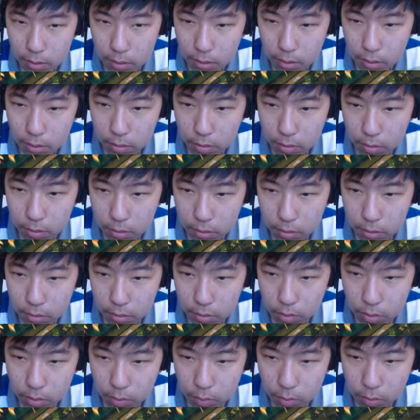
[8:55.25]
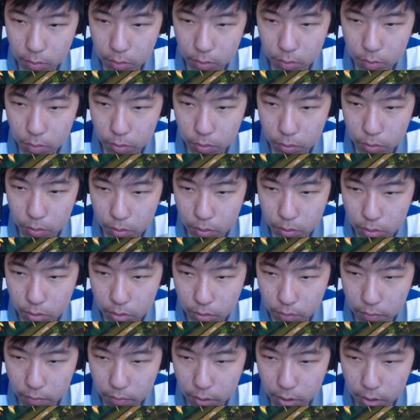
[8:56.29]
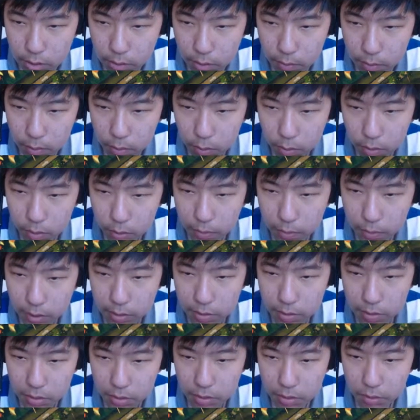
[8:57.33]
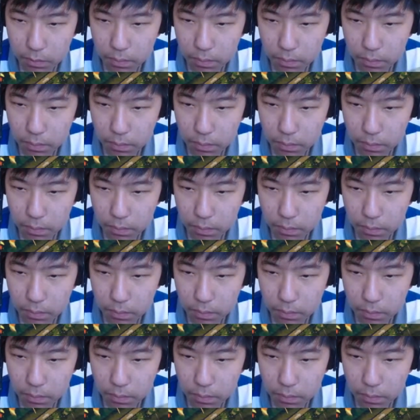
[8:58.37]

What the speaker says: We can build. So the road has to be all the way back down here.